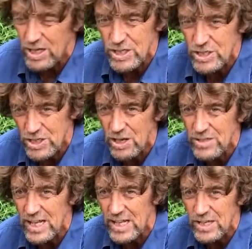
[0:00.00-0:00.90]
I could show
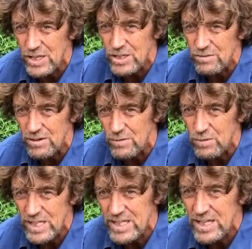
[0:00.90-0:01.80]
you that in the nursery.
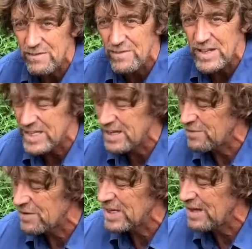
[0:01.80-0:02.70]
We sieve at
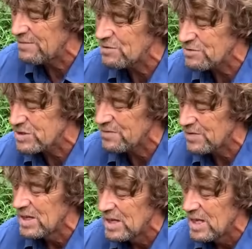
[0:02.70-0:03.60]
different levels of
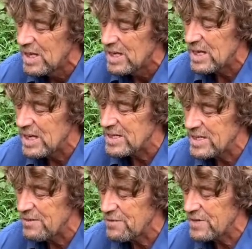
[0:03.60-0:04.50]

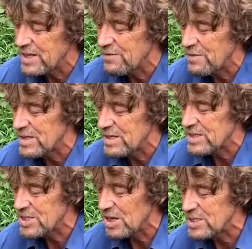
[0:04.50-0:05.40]
different
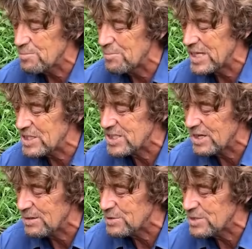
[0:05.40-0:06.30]
size mesh
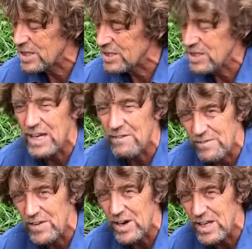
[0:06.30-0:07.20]
sieves and you get
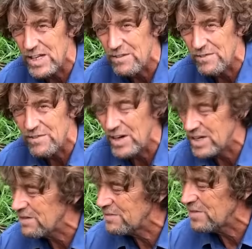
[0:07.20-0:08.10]
finer and
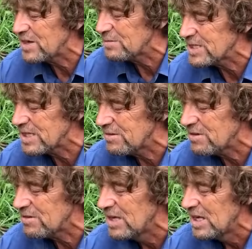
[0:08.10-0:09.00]
finer and finer
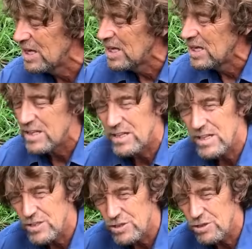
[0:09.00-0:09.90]
material.
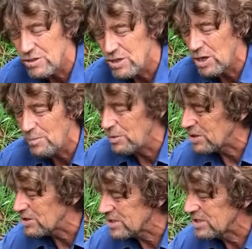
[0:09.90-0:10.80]
True
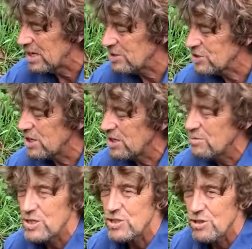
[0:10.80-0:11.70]
compost, I'll show you
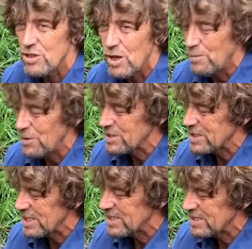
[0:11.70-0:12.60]
what true
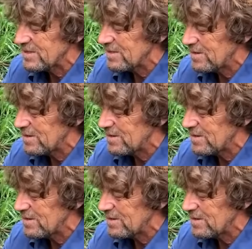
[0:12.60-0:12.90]
compost is.